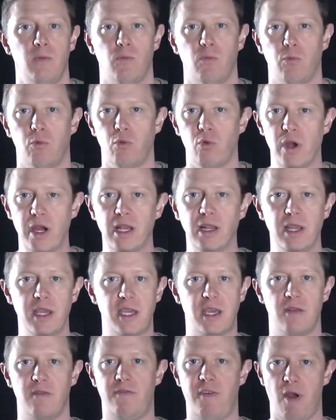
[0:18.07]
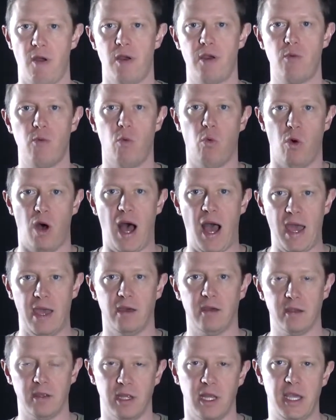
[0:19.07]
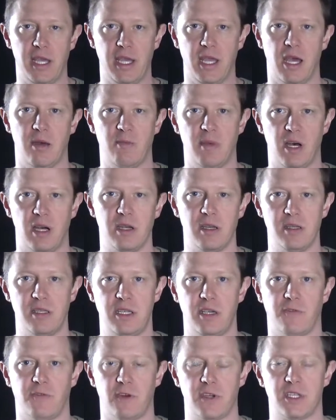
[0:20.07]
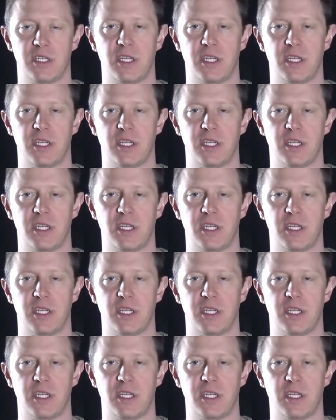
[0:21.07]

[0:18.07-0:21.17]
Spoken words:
really can vary wildly among different